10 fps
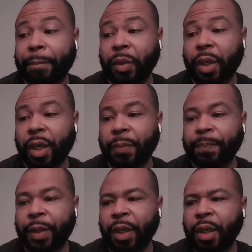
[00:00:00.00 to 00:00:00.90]
Okay.
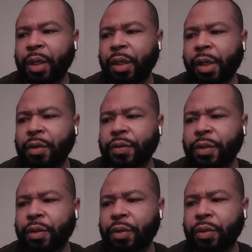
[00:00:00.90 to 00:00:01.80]
He
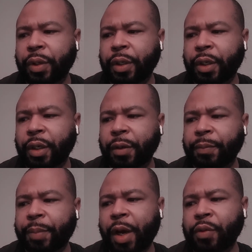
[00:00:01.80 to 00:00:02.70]
also in a uh,
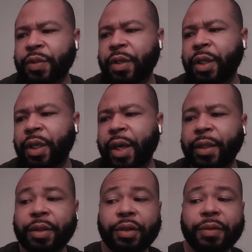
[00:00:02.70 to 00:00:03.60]
power study
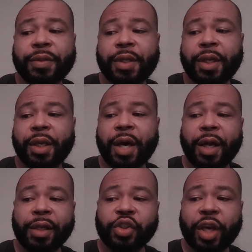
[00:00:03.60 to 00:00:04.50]
at the City
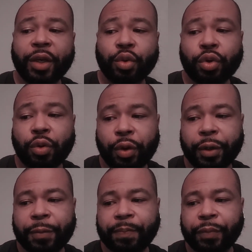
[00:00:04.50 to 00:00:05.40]
College at New
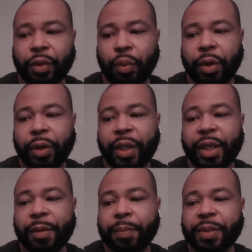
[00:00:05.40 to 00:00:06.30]
York, where
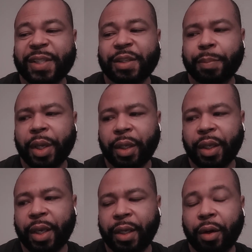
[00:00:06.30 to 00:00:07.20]
he
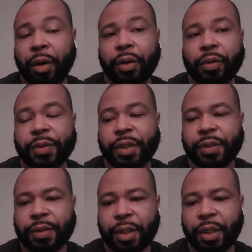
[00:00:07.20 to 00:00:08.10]
participated in
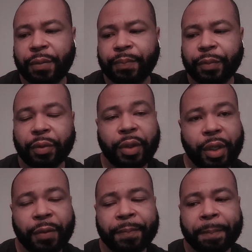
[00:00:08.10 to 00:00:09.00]
ROTC.
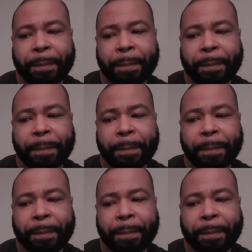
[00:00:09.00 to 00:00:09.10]
Okay.